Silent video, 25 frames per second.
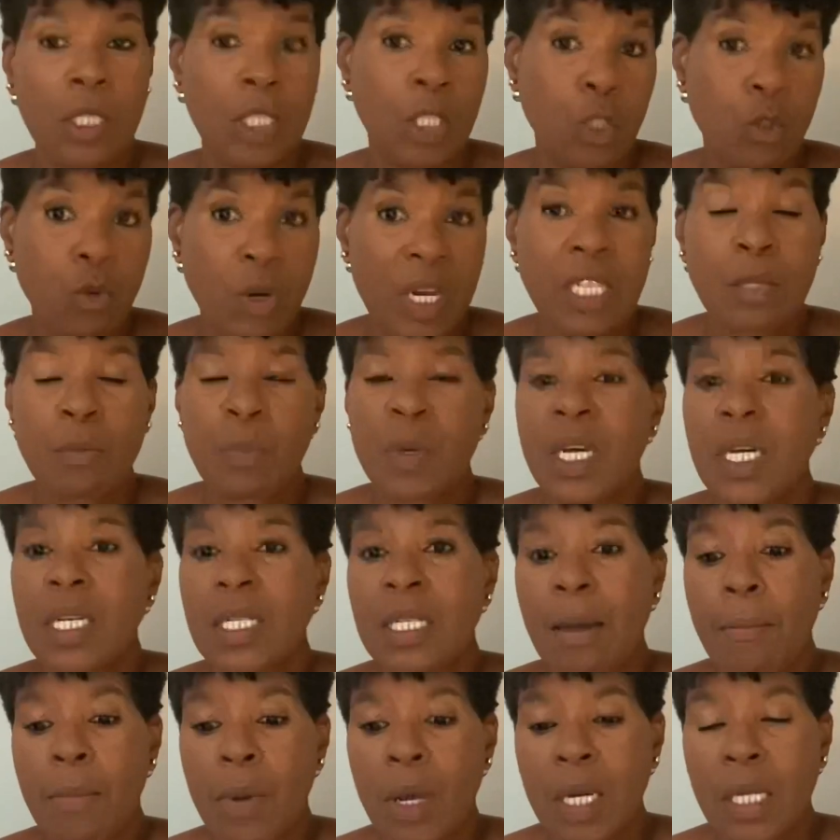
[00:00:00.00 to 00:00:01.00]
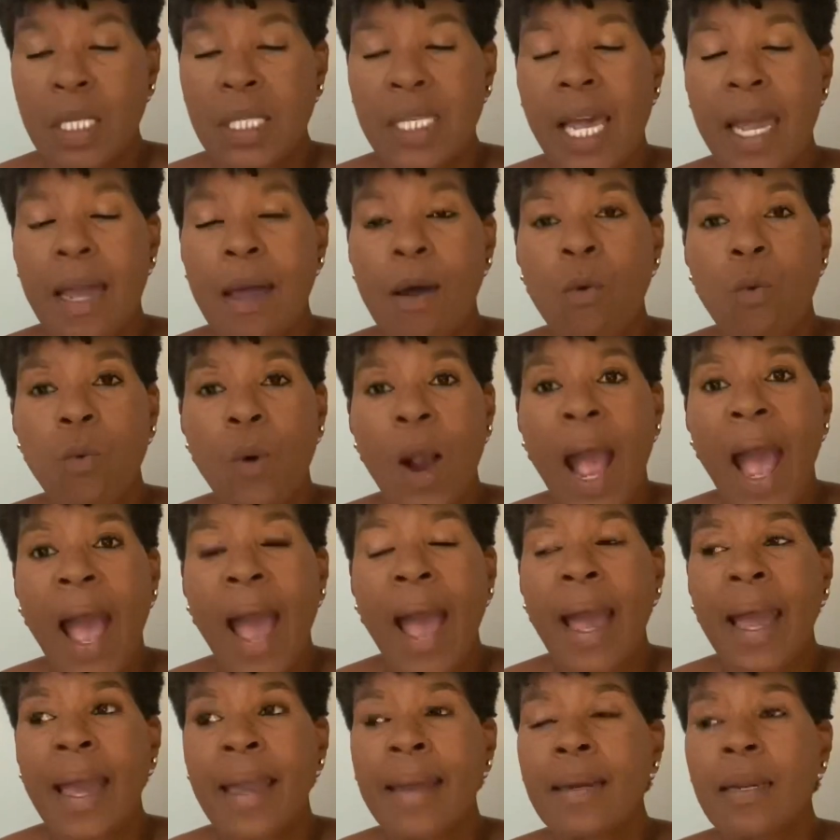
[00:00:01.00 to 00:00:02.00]
dressed because i'm going to take a
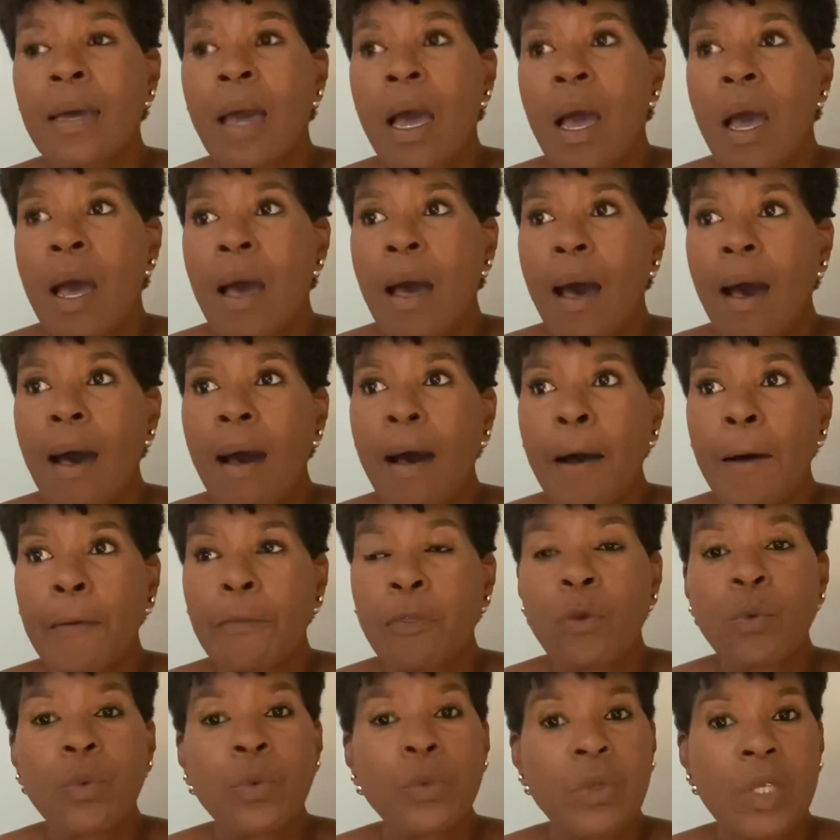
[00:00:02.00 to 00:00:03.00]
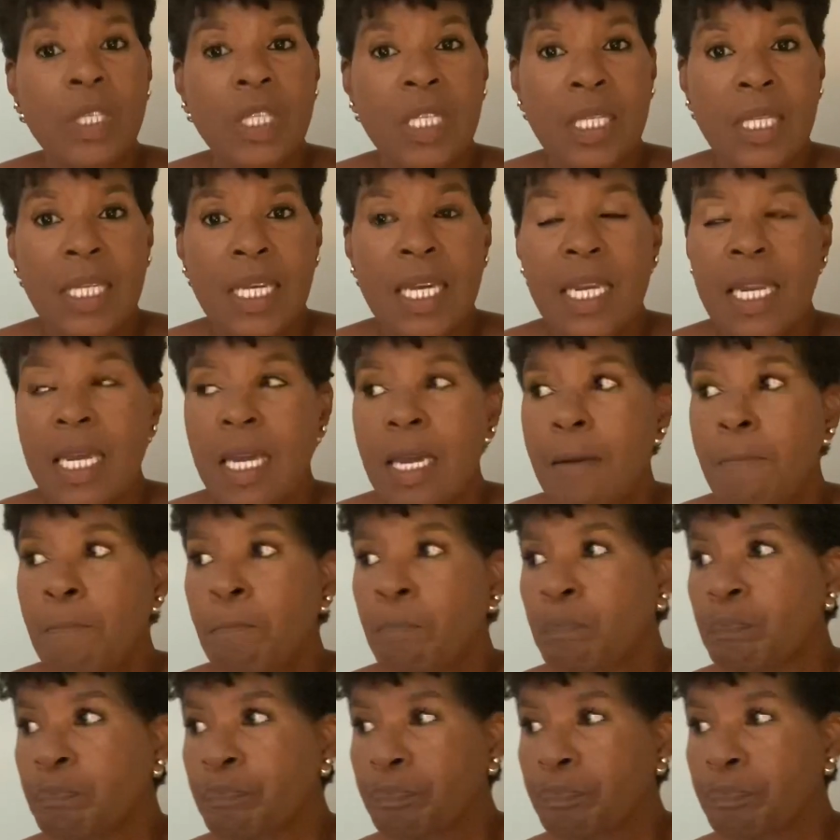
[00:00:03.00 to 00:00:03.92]
ride uh, through the city